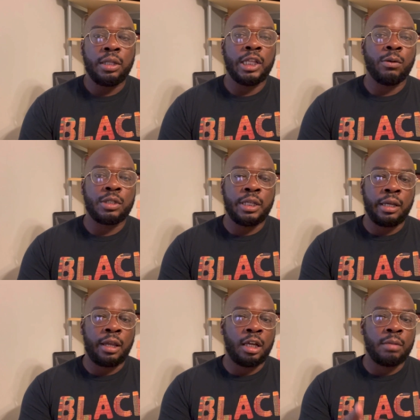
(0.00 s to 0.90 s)
They will
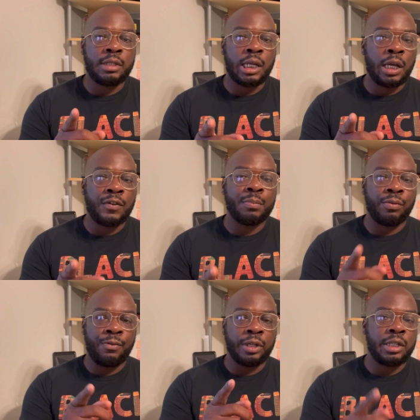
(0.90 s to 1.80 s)
take care of themselves
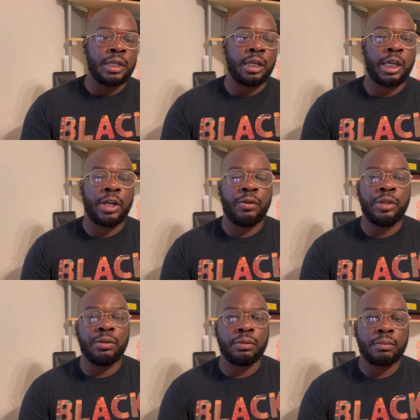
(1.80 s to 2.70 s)
before they take care of
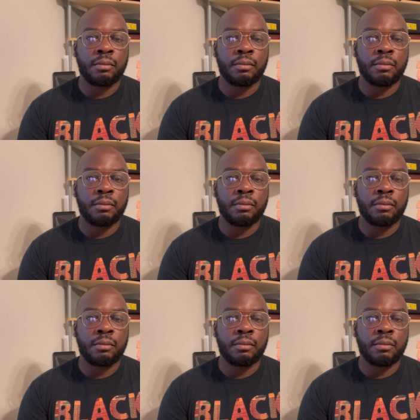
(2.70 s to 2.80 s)
you.